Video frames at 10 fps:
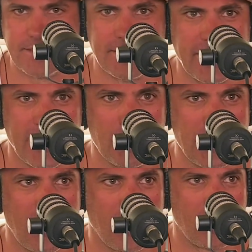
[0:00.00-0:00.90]
Today
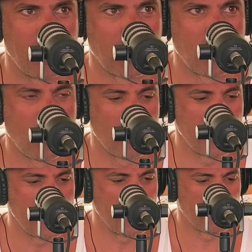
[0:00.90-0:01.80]
we are
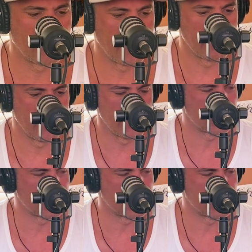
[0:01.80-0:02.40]
recording from the